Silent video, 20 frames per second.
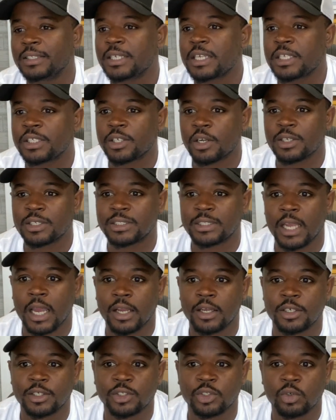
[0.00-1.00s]
T shirt
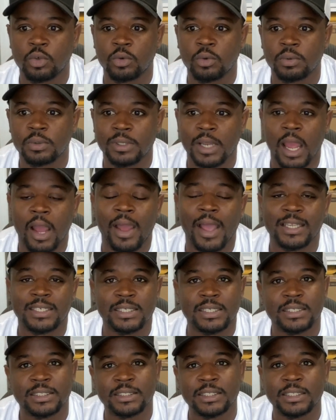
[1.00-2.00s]
side hustle now
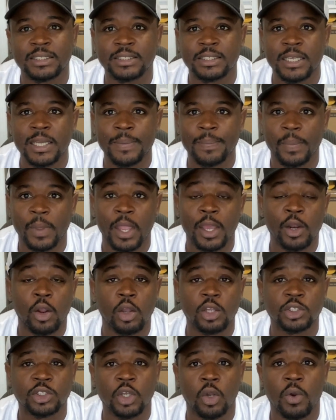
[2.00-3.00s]
has an assistant and
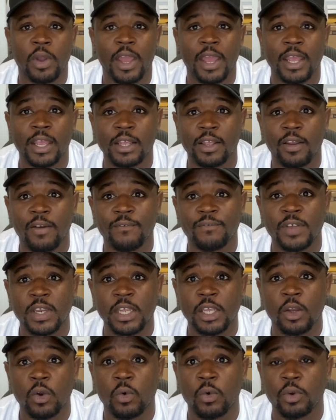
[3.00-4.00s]
also a
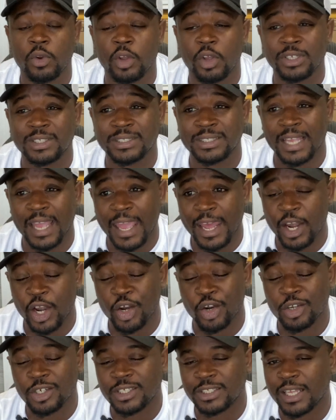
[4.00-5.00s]
video
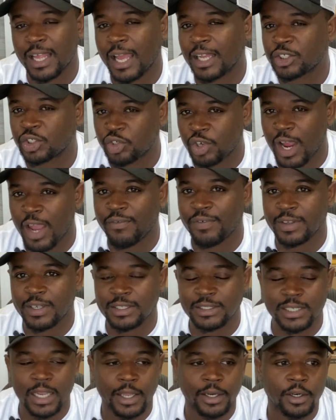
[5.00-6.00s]
editor slash graphic
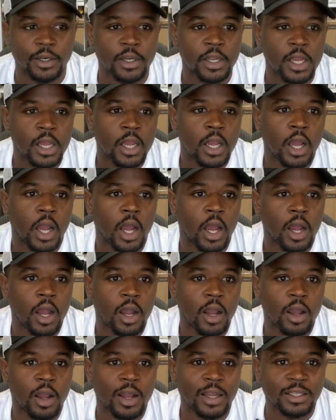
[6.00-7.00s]
designer.
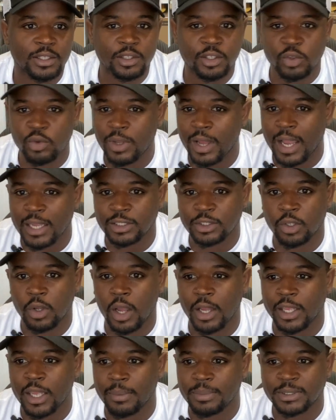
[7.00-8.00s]
Uh, you guys
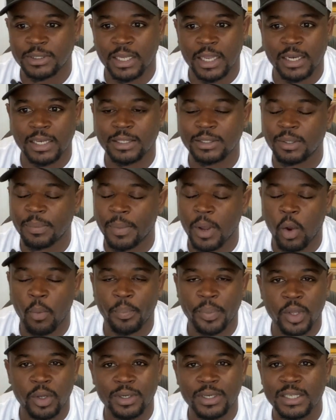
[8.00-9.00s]
know I kept saying this
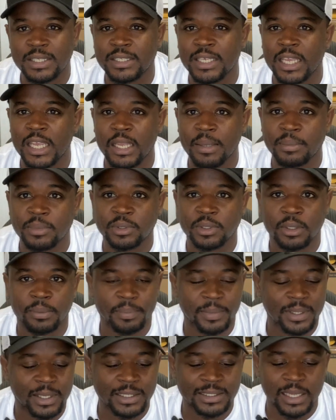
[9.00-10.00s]
about building a team
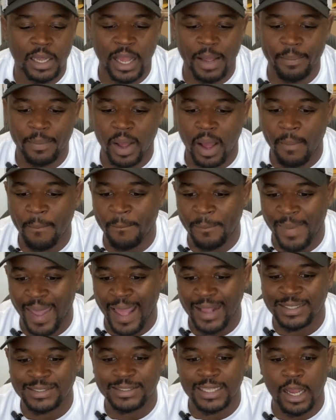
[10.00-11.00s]
because I'm, I'm,
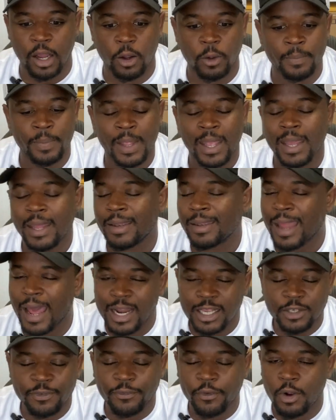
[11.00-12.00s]
maxed out.
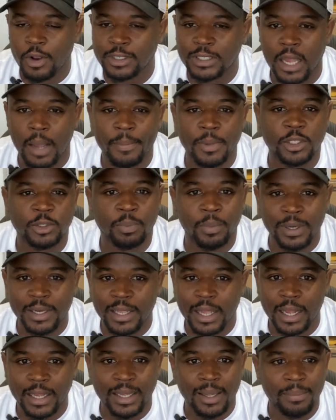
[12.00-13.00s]
Not as far as how much
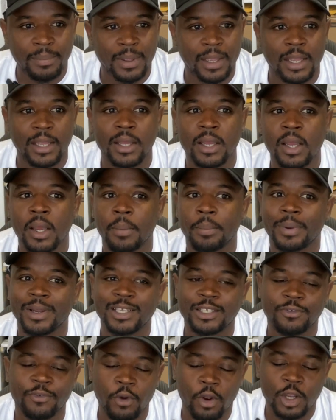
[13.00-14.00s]
money I can make,
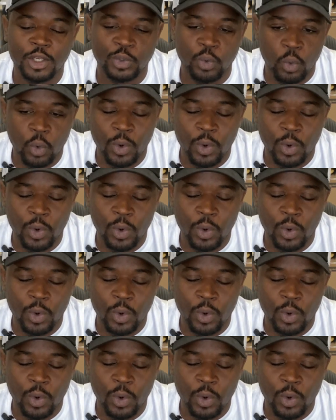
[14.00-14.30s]
but as far as